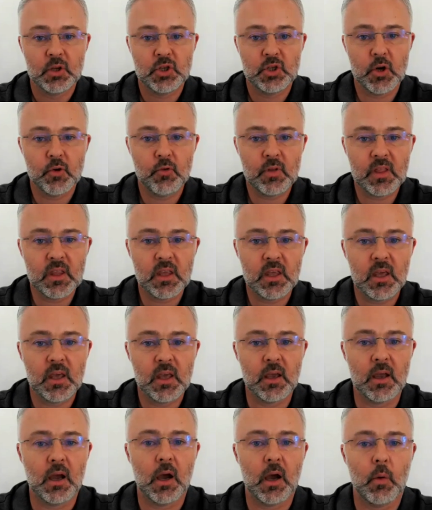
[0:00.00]
During the
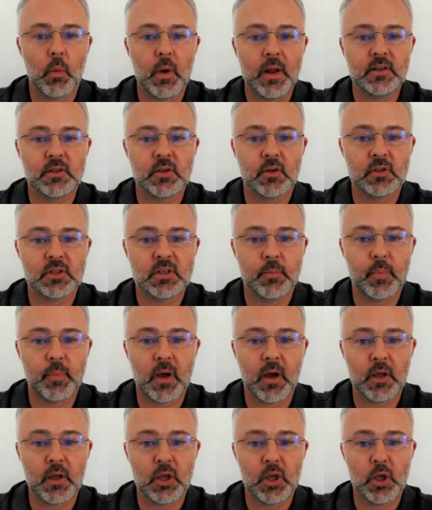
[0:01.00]
year, I went on to
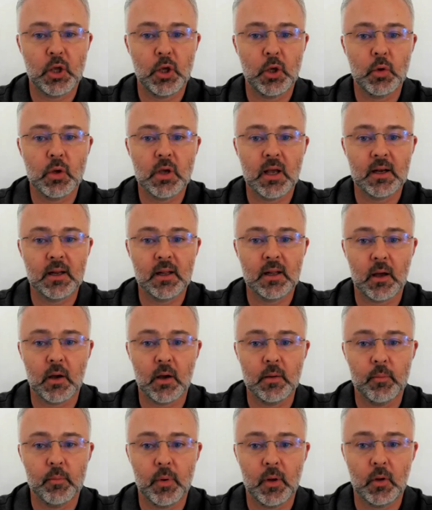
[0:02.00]
buy Hue color
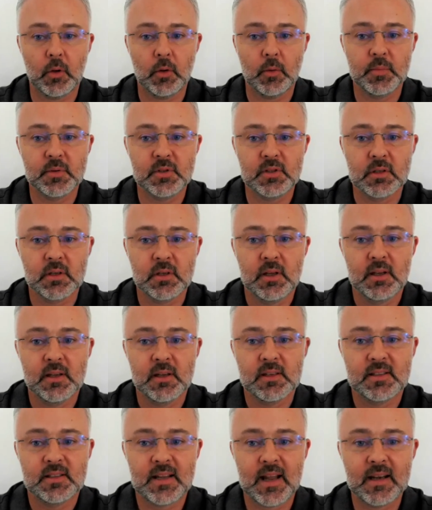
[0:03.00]
light bulbs,
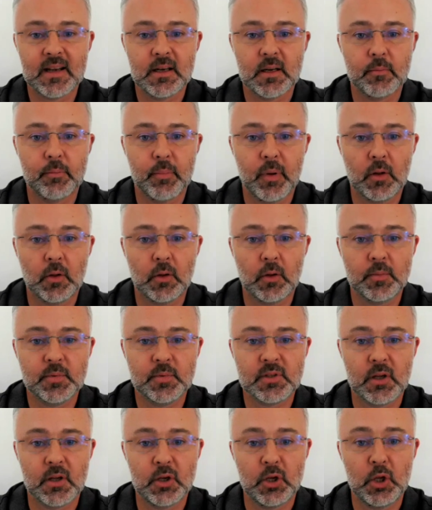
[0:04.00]
standard
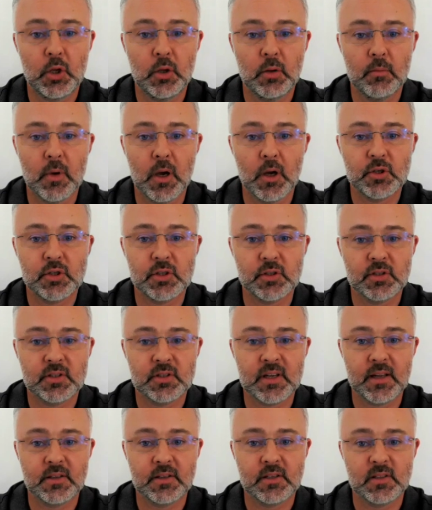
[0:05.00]
bulbs, and Hue motion
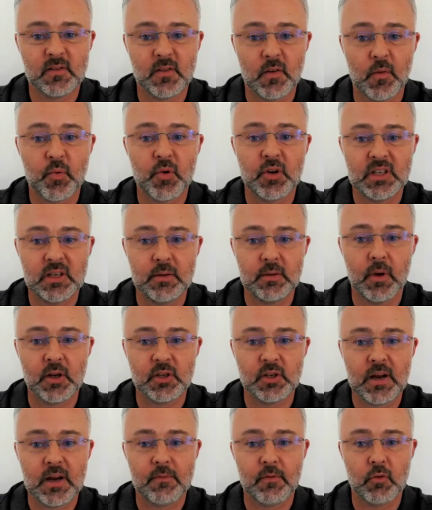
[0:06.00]
sensors for pretty
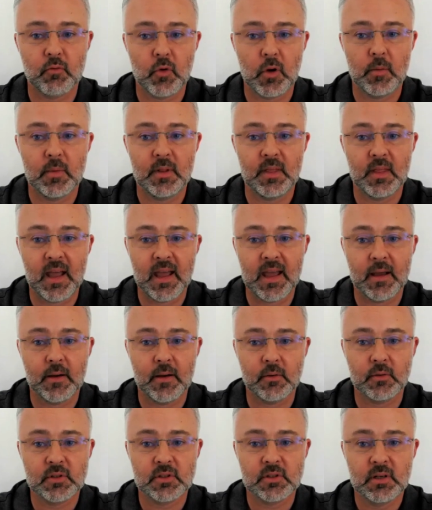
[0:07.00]
much every room in the
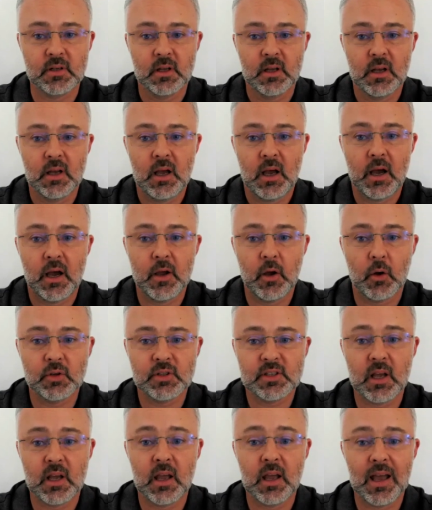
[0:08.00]
house. I
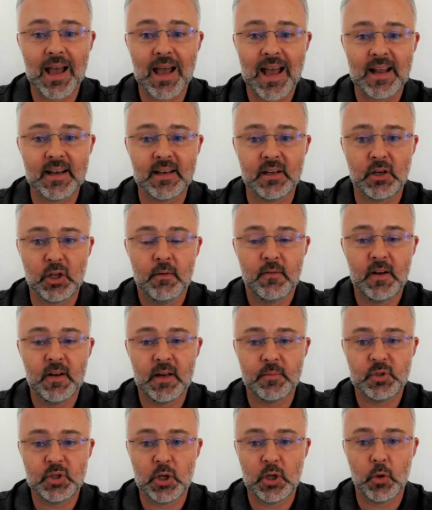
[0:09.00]
also added
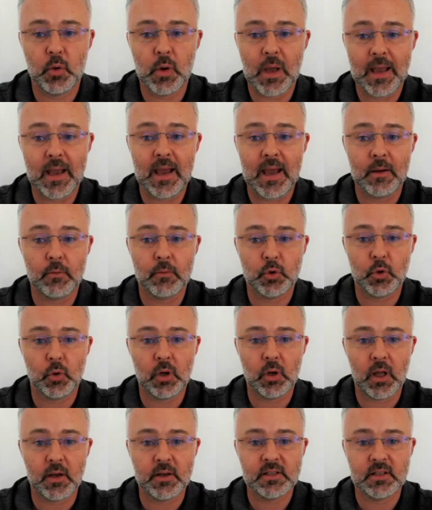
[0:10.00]
Philips Hue
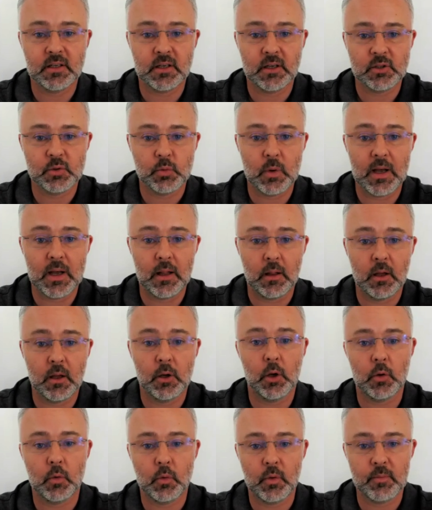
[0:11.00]
outdoor lighting as well,
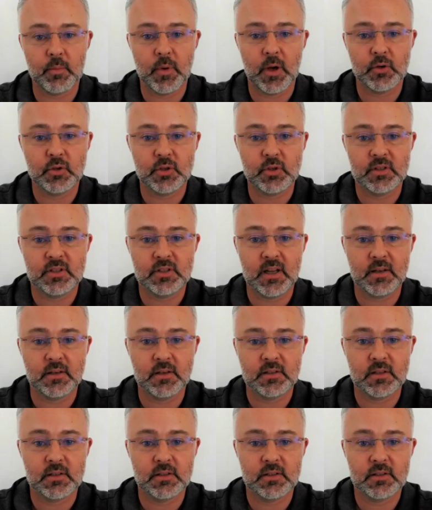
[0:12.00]
along with motion
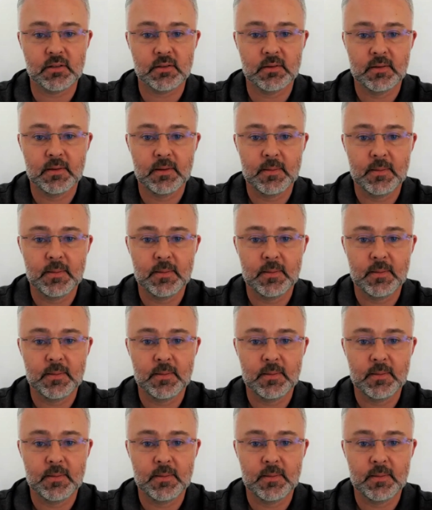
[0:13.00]
sensors.